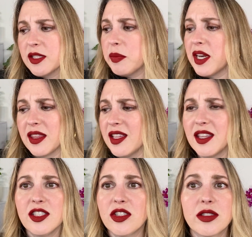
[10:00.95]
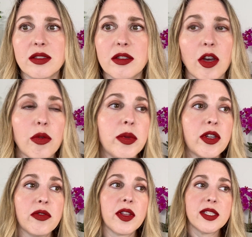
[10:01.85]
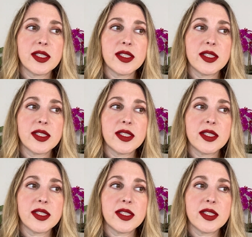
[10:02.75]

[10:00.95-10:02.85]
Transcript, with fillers: but I think they just go beautifully